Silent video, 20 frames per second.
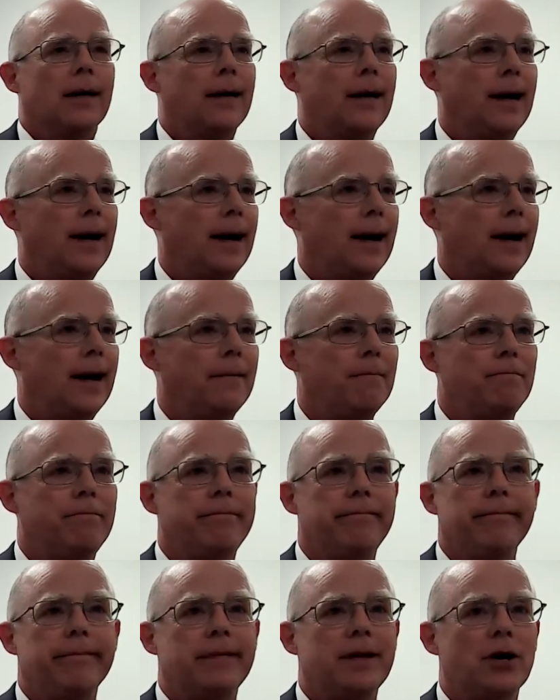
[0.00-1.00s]
Uh,
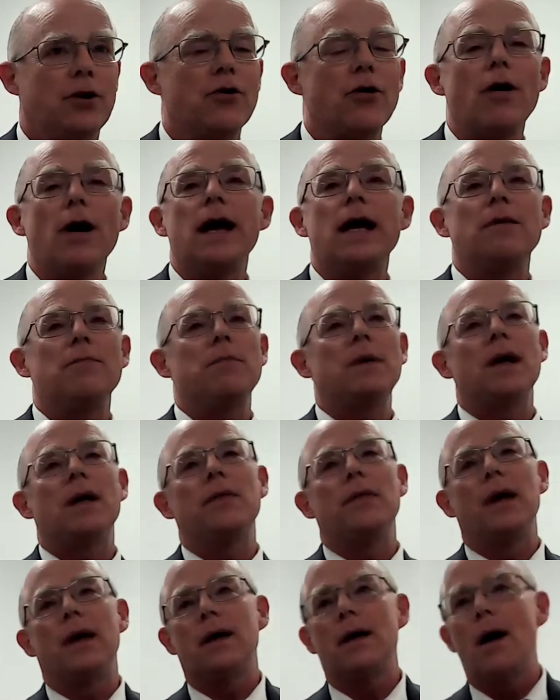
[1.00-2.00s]
the great men
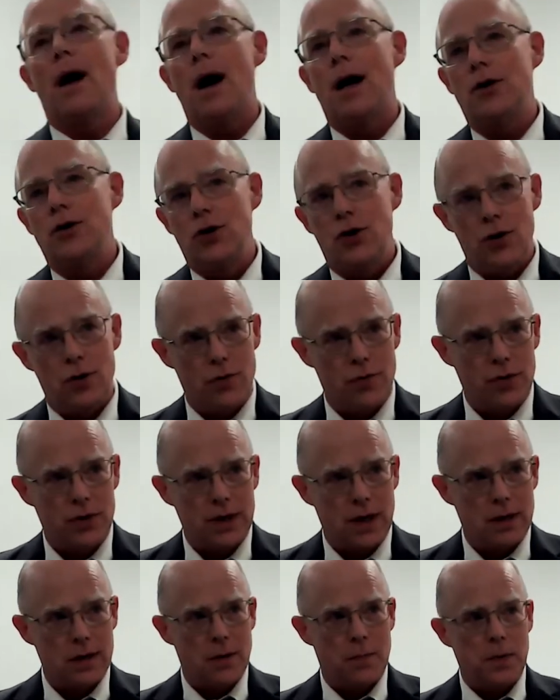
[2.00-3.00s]
that God
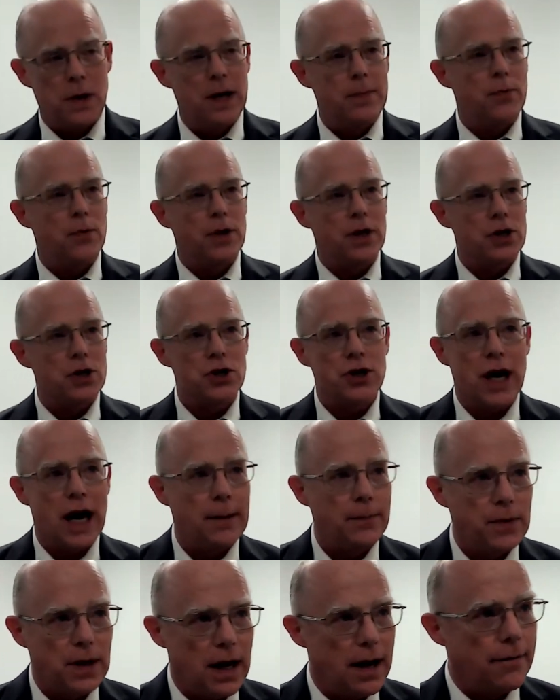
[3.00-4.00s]
used and the people that
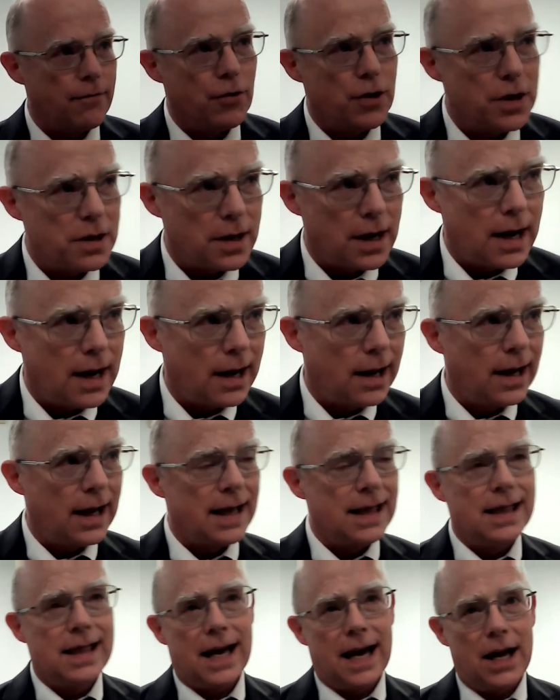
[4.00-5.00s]
shaped everything,
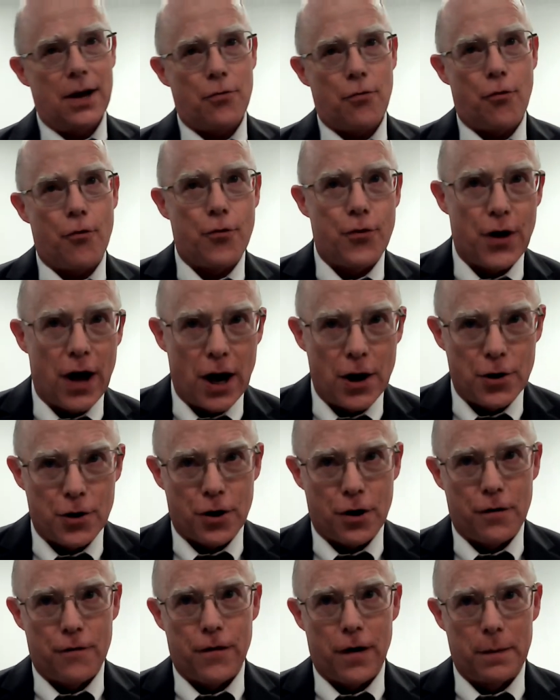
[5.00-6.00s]
they
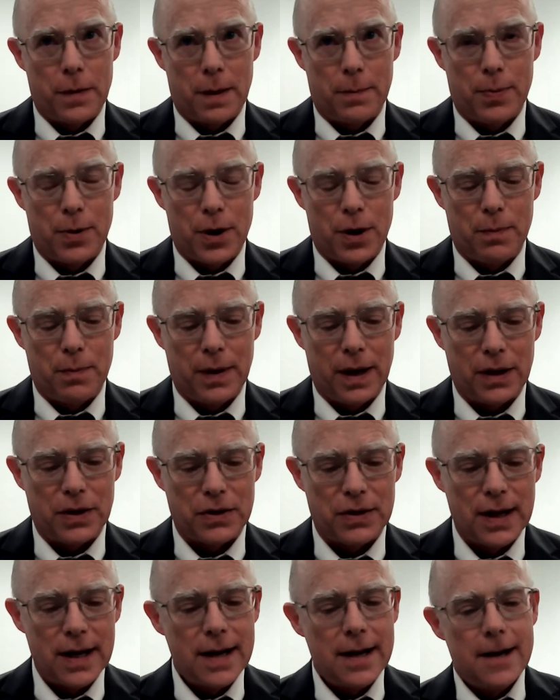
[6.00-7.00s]
thundered from the pulpits.